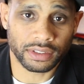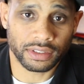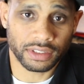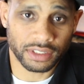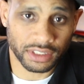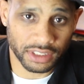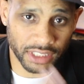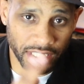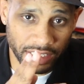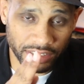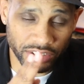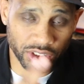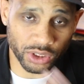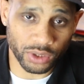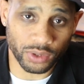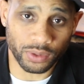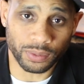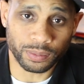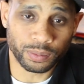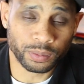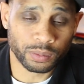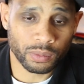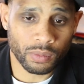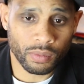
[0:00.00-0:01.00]
stay
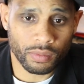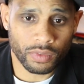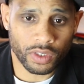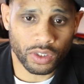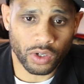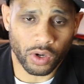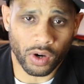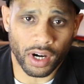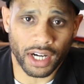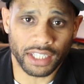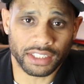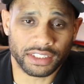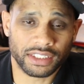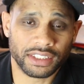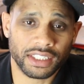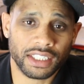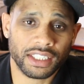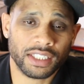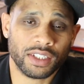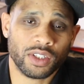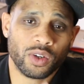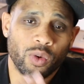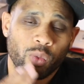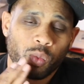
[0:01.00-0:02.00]
tuned. All right,
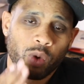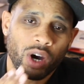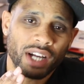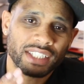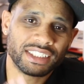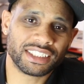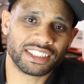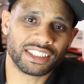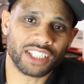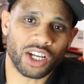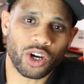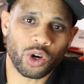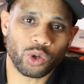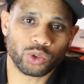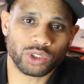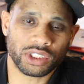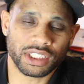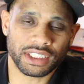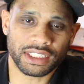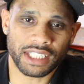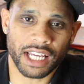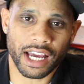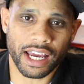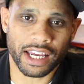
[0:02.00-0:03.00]
what sold
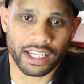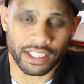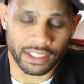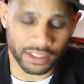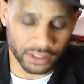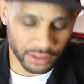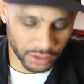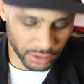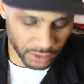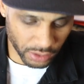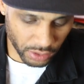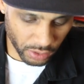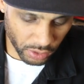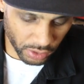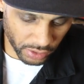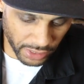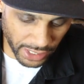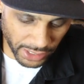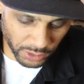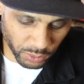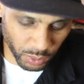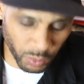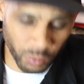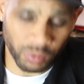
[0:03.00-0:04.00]
today?
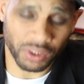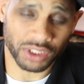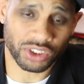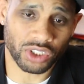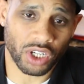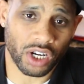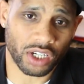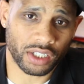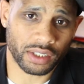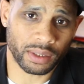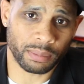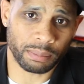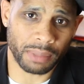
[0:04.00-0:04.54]
That's what we're talking